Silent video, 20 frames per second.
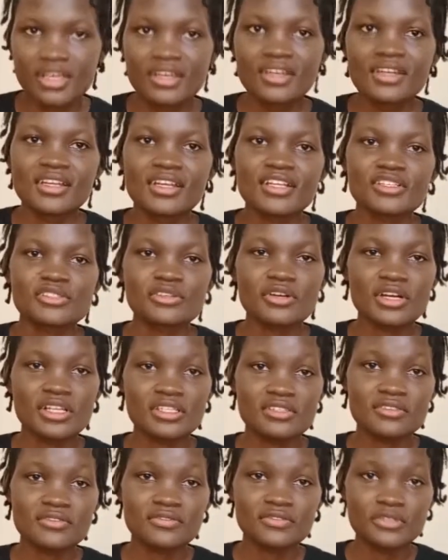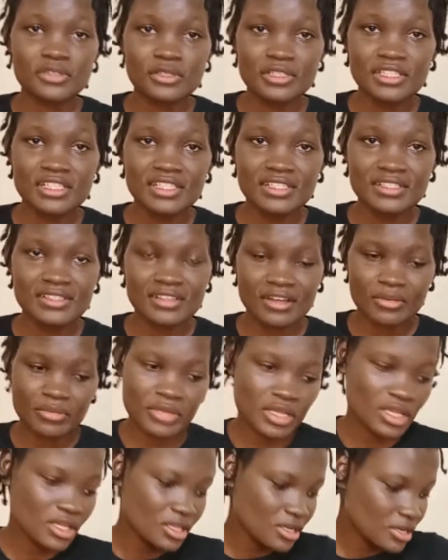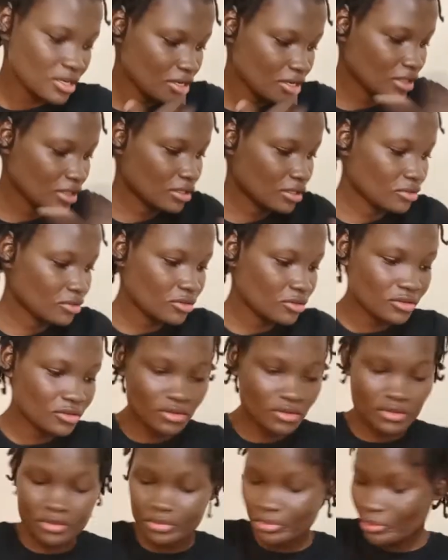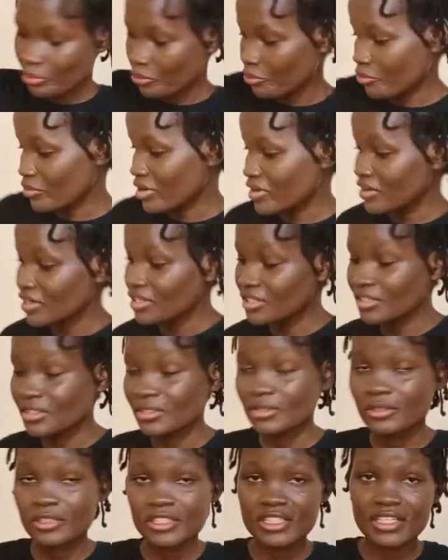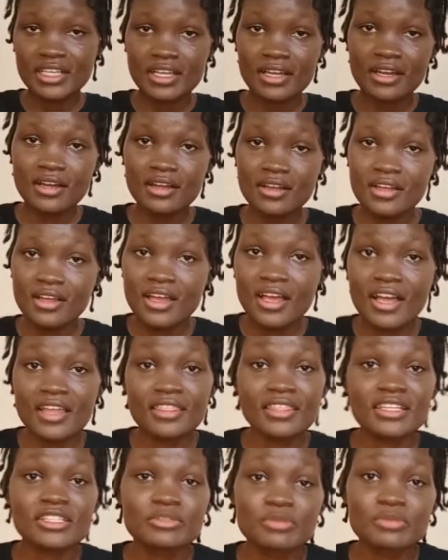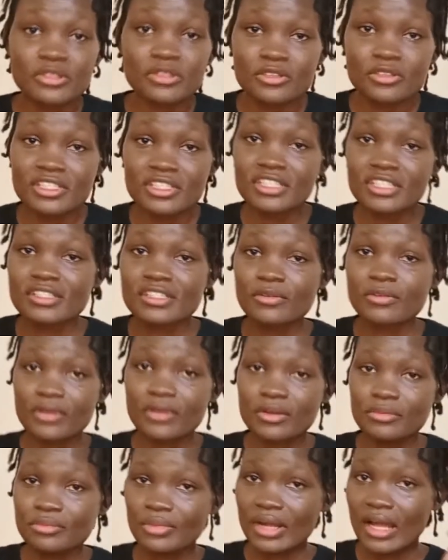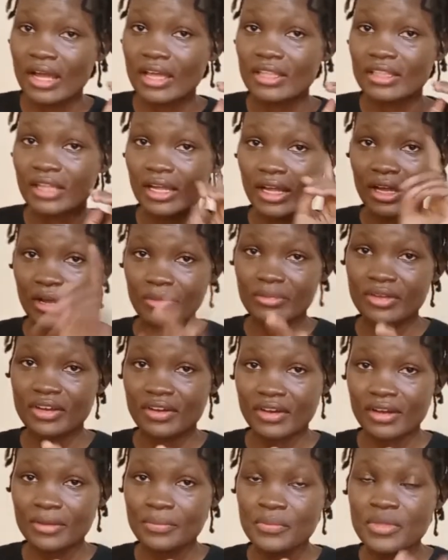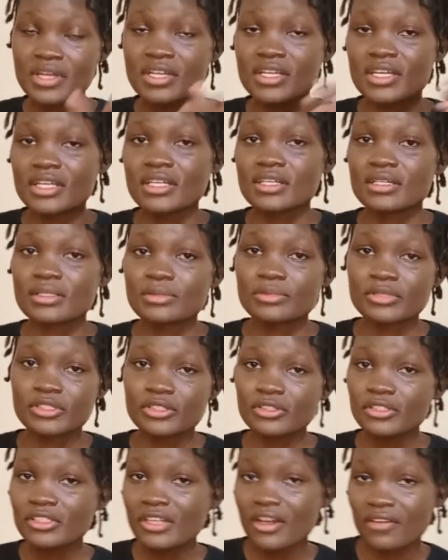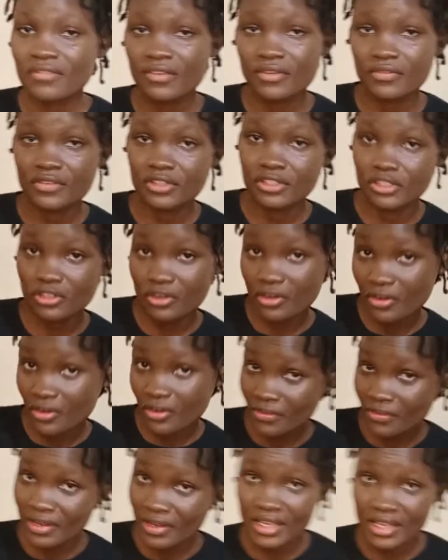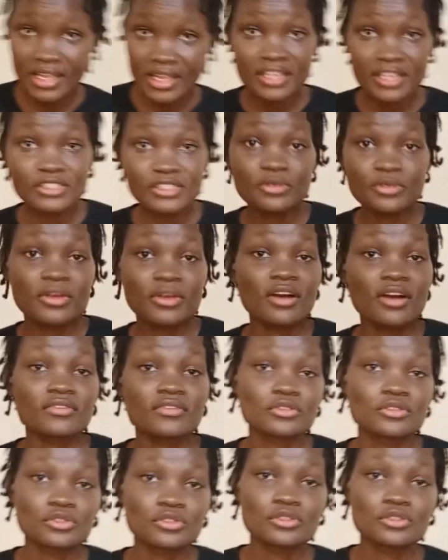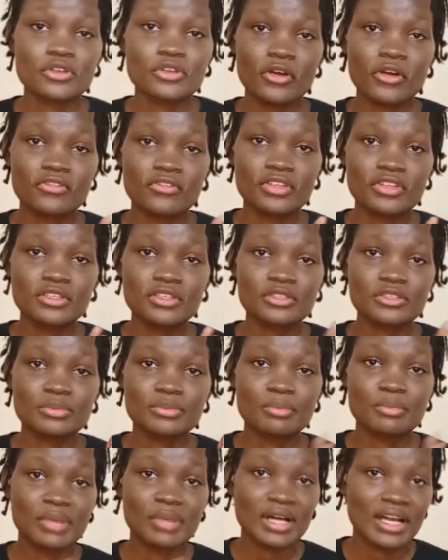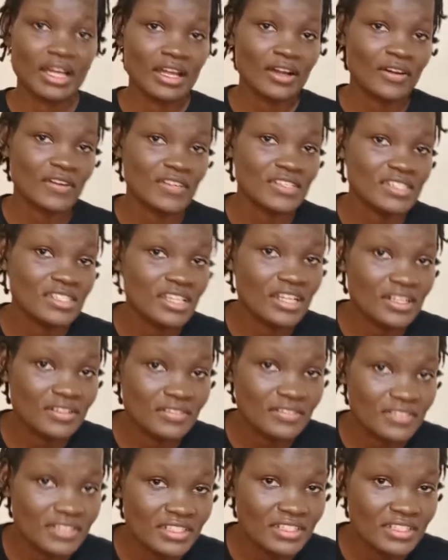Yeah, so as you've noticed, I'm here alone. Maren is not here, and that's because she's the one behind the camera. We don't have a videographer yet, so we have to shoot our videos by ourselves.